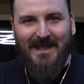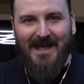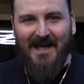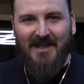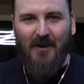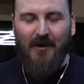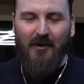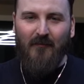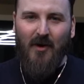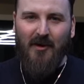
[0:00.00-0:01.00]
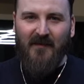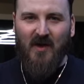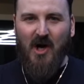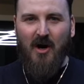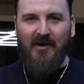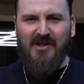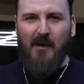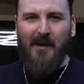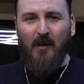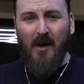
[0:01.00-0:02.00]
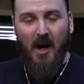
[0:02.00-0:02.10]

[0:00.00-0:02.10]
did a dyno run of the car and it's coming out at